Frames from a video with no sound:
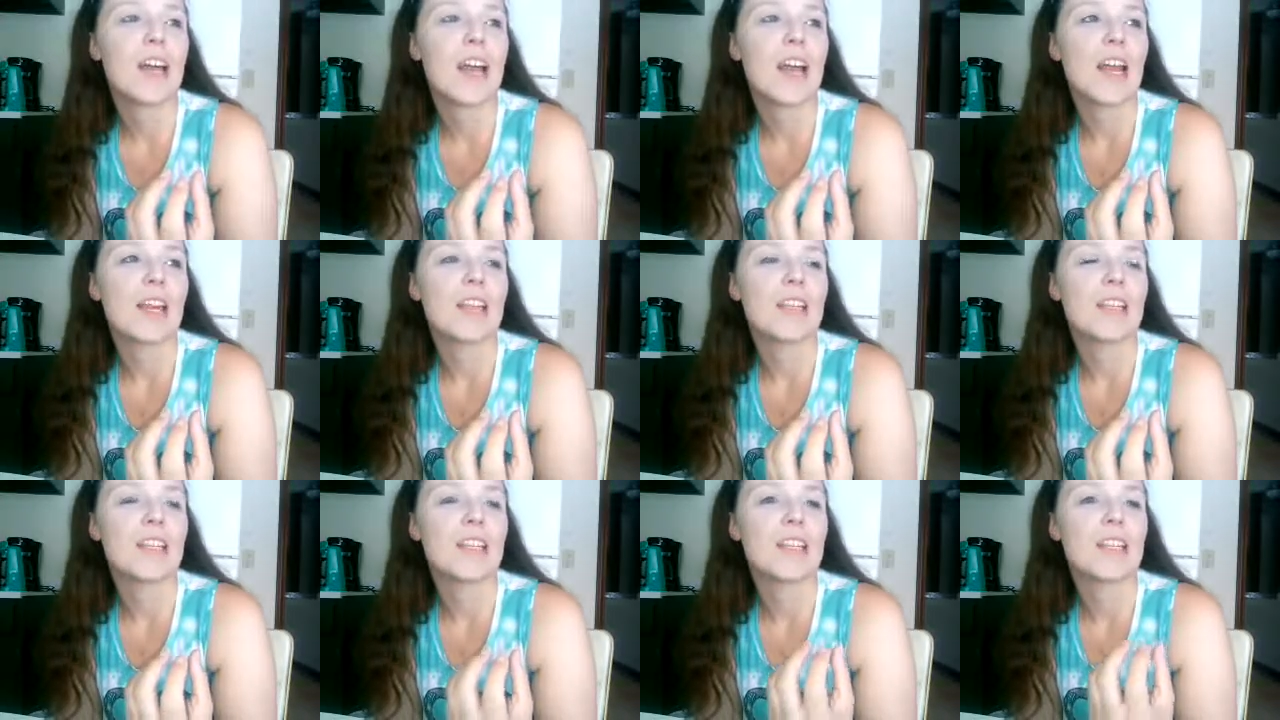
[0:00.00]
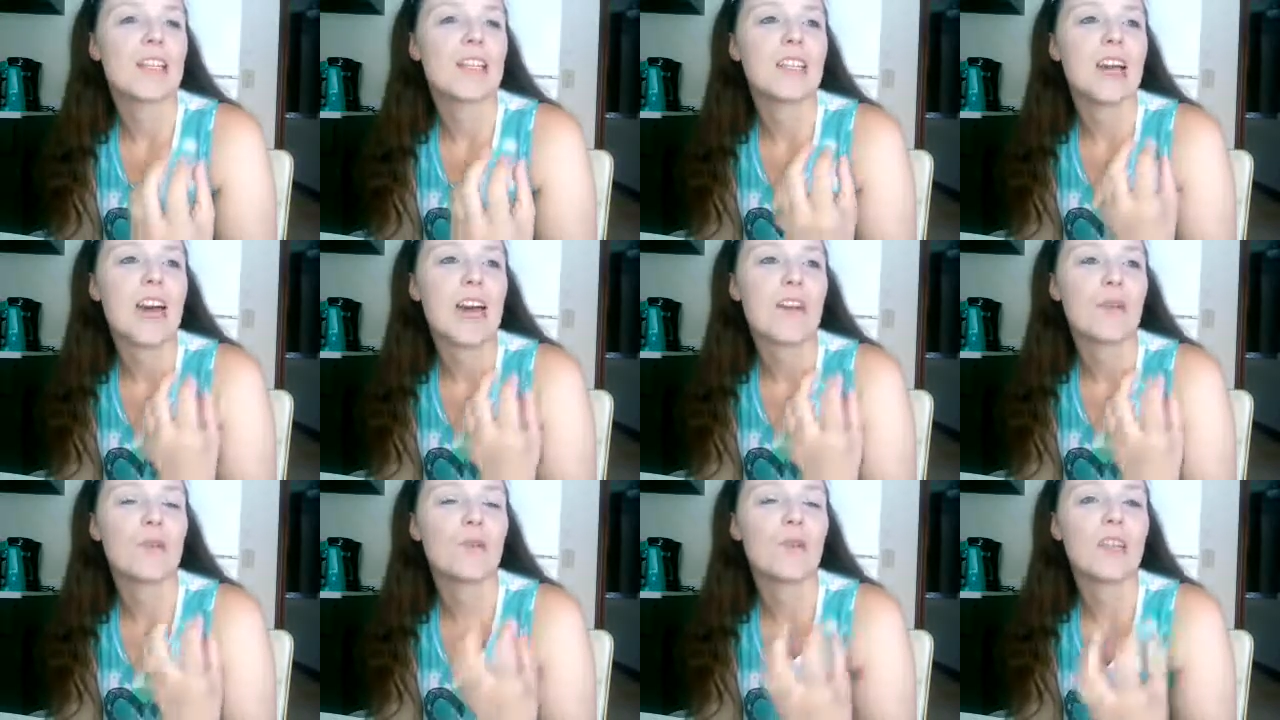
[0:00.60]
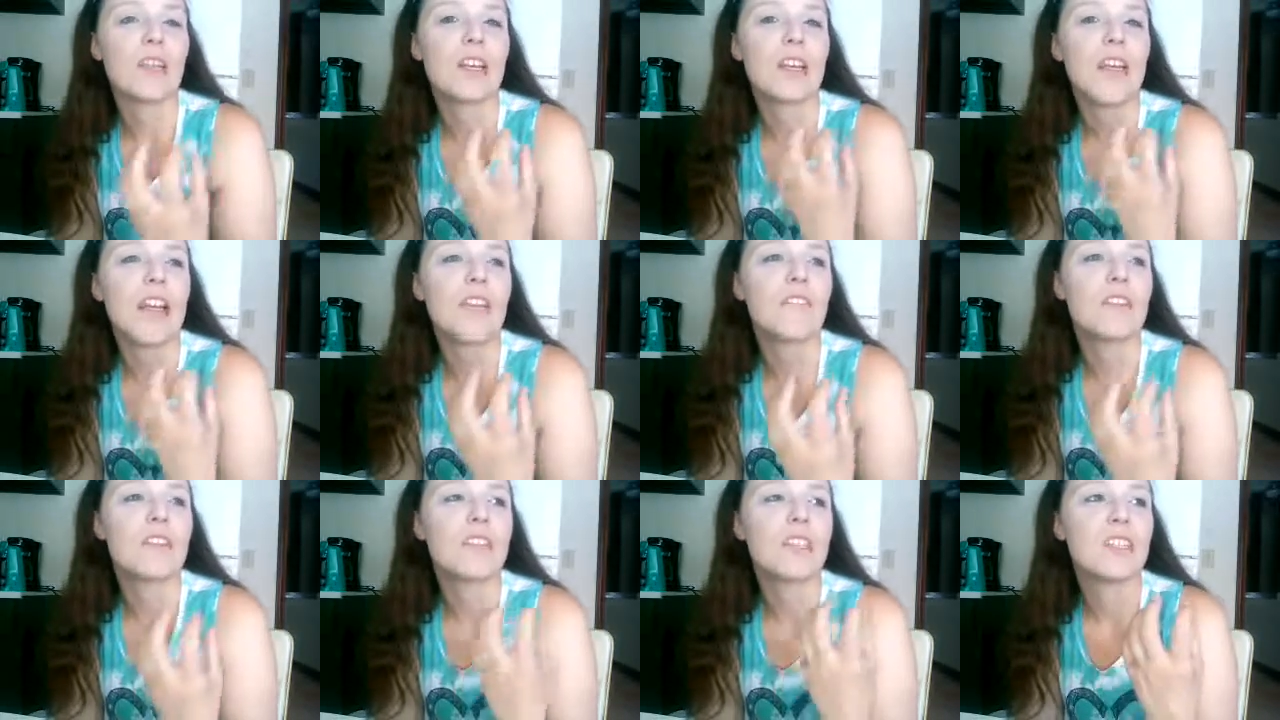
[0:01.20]
and I really
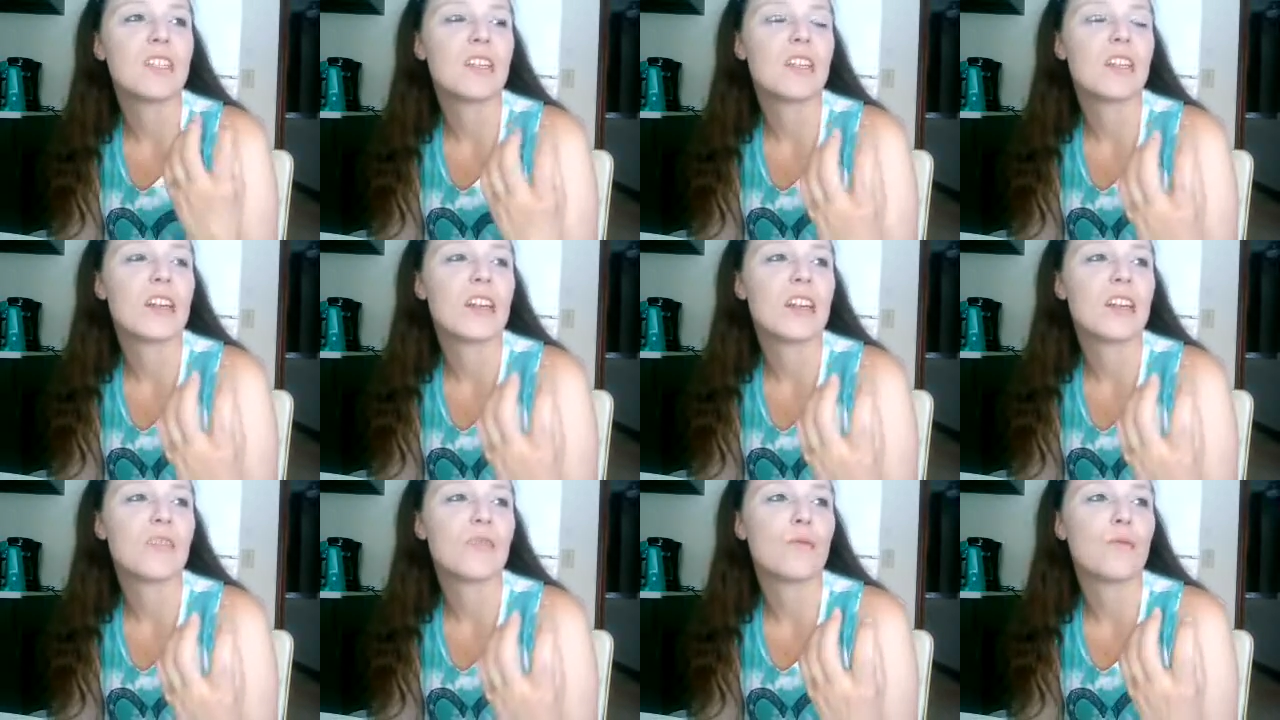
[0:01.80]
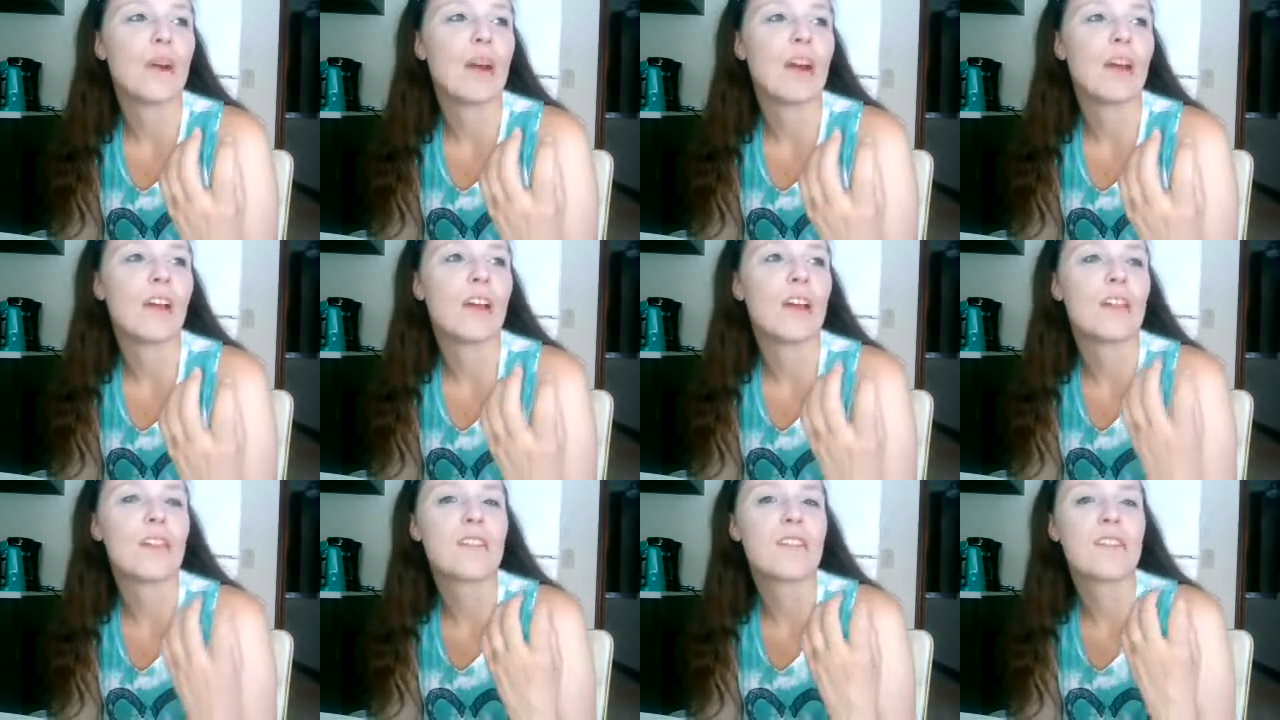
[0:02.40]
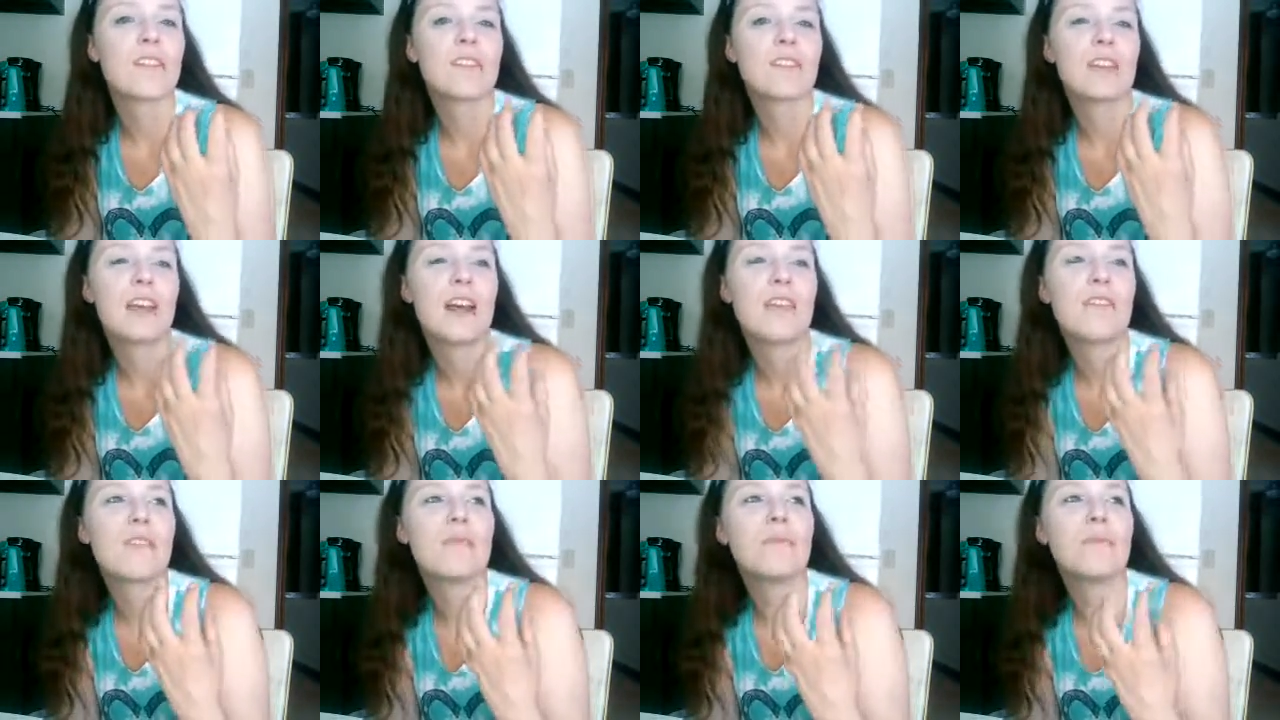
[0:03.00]
haven't done that in a while. I still
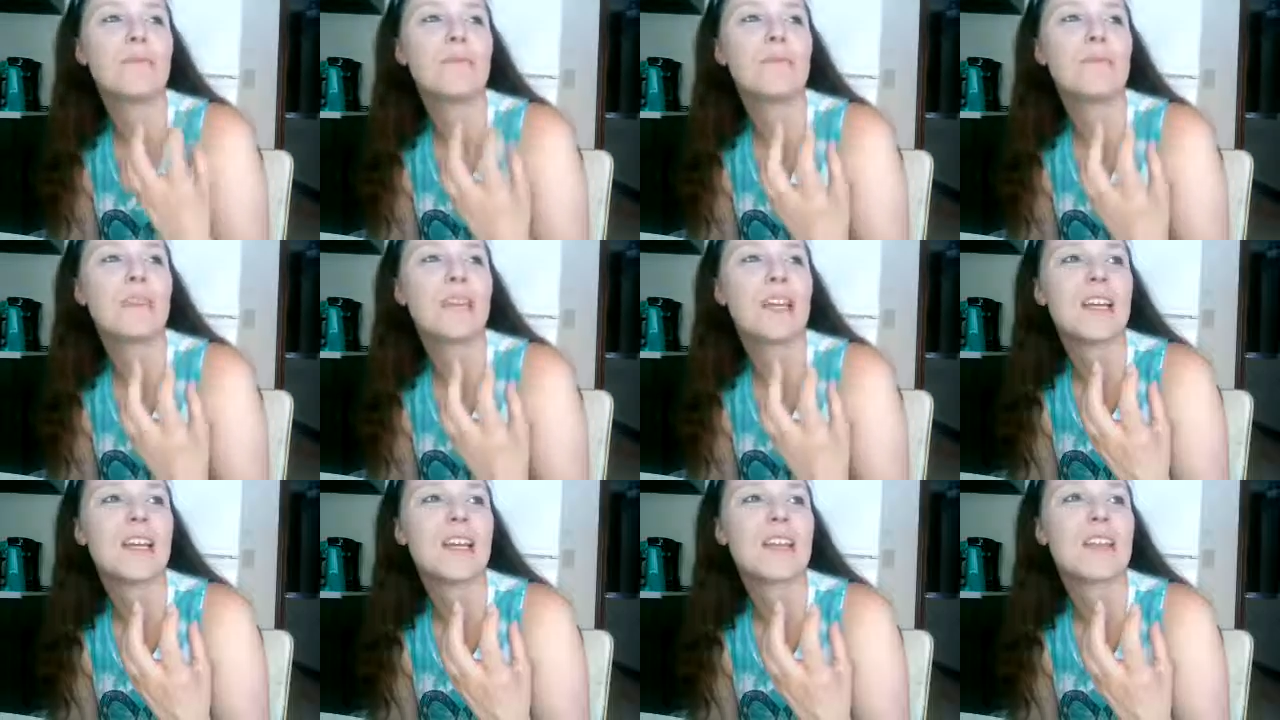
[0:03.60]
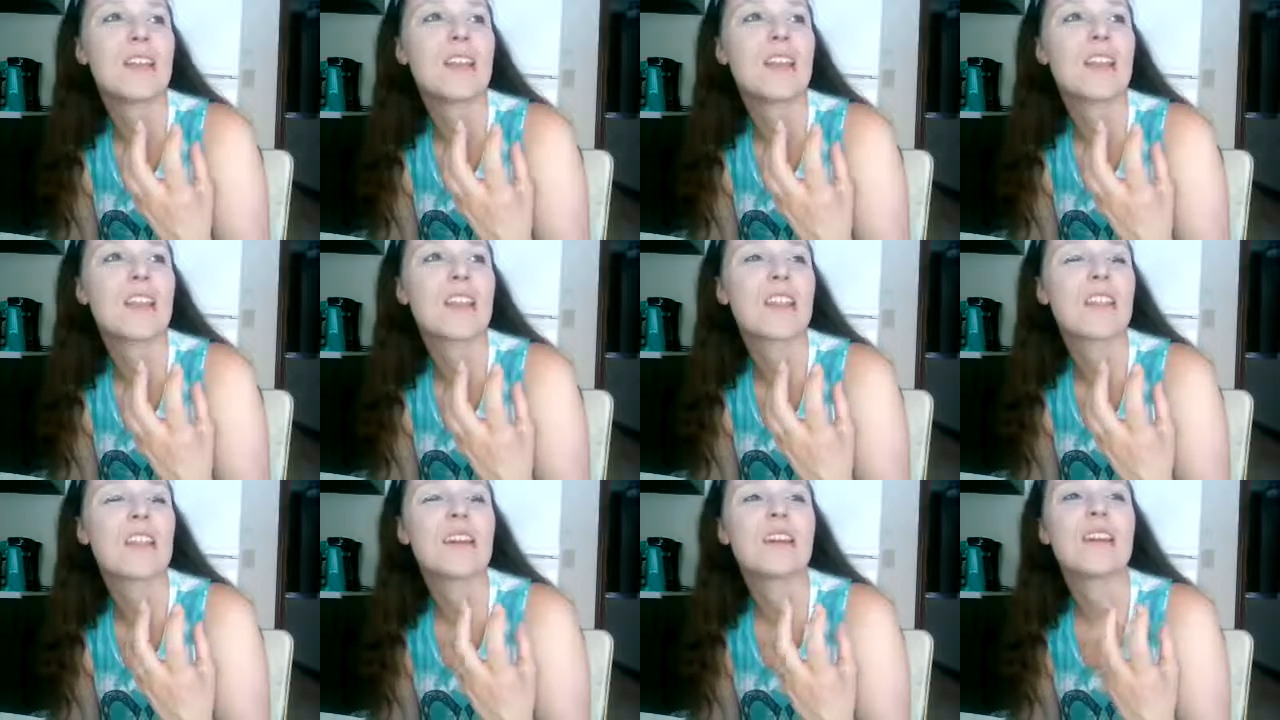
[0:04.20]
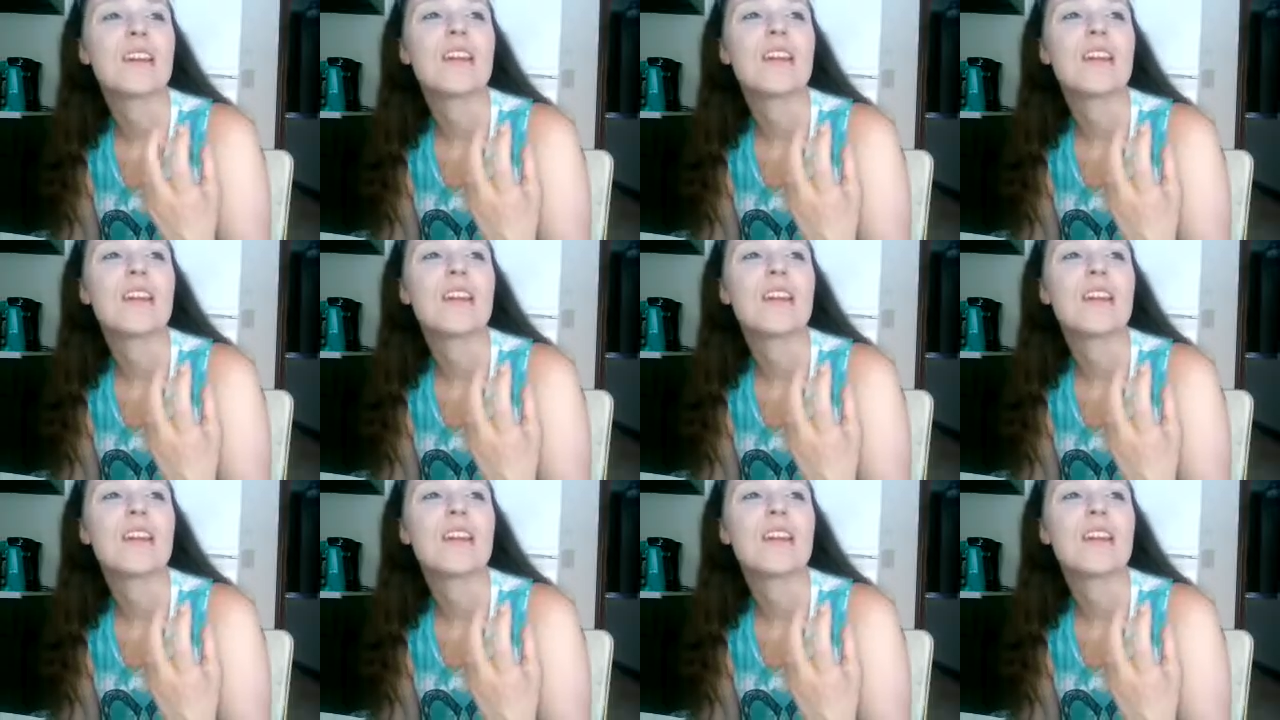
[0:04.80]
have the beads.